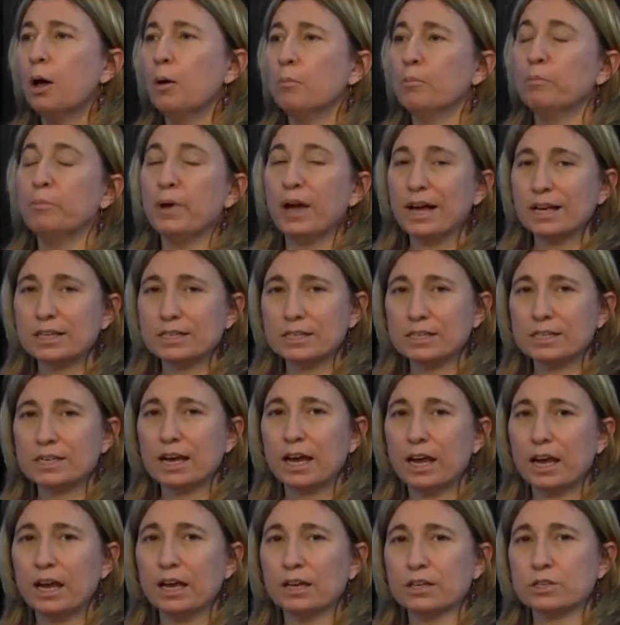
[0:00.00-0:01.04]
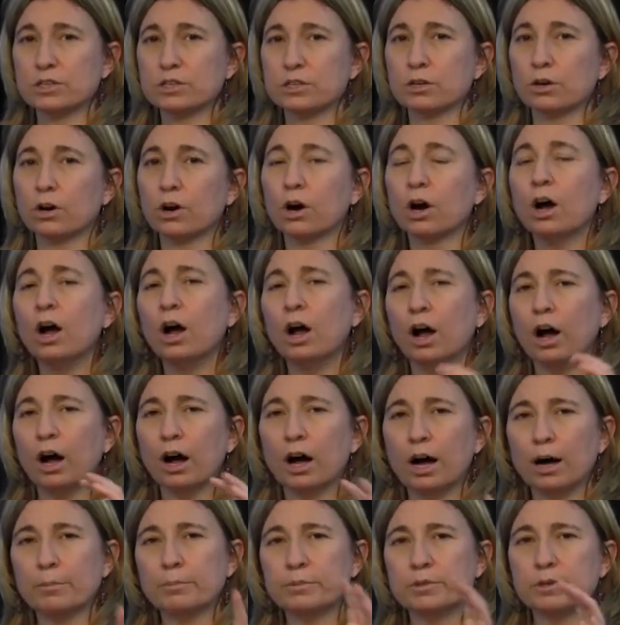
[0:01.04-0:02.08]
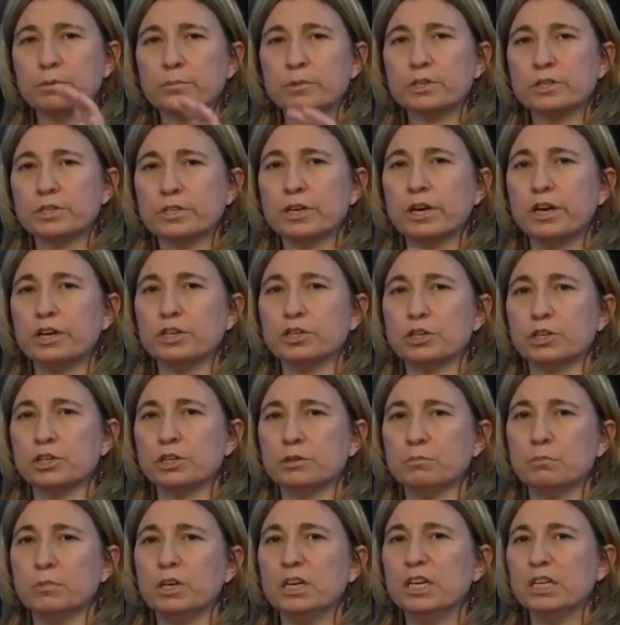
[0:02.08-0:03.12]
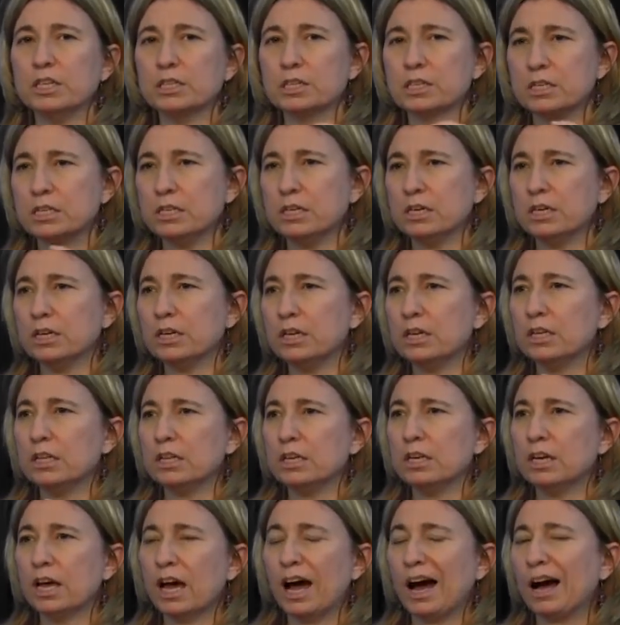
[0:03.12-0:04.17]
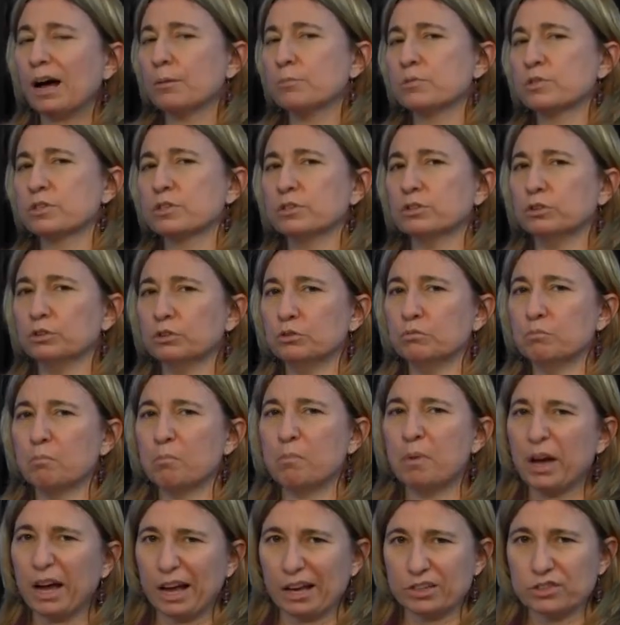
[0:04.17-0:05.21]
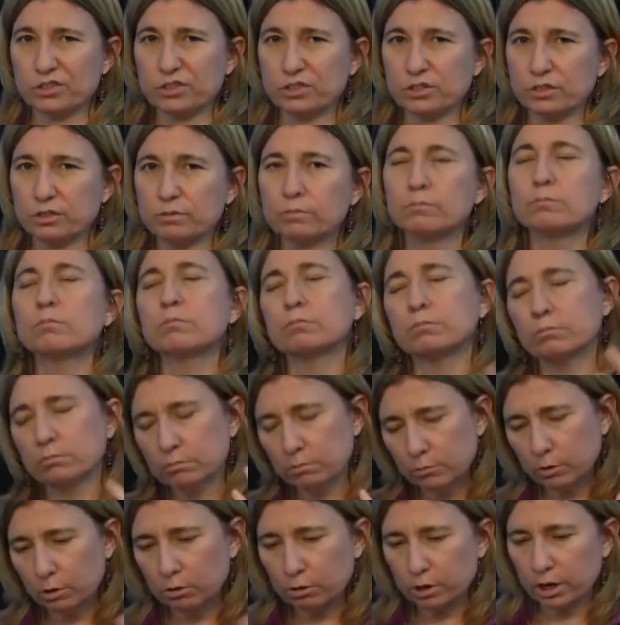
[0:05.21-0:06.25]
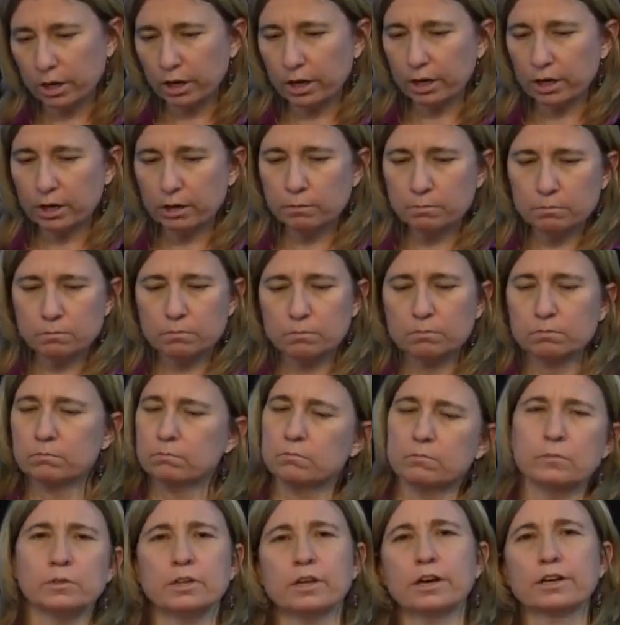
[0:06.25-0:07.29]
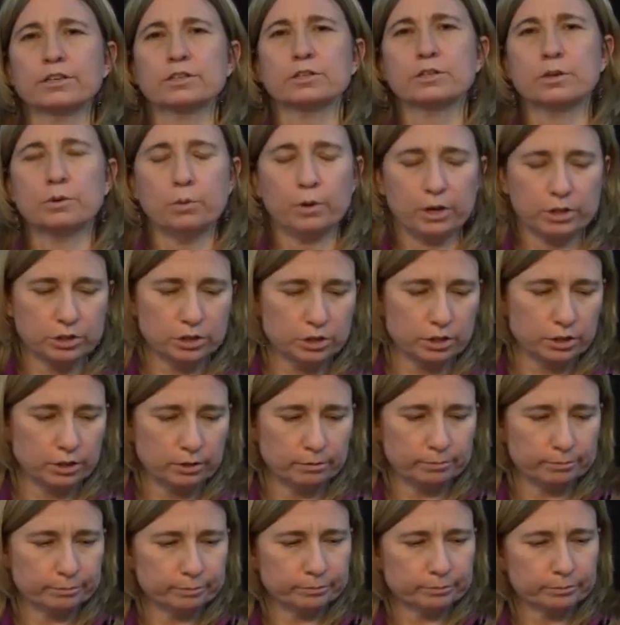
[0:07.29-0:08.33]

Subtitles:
best answer, optimization means seeking the absolute best. Okay, next question.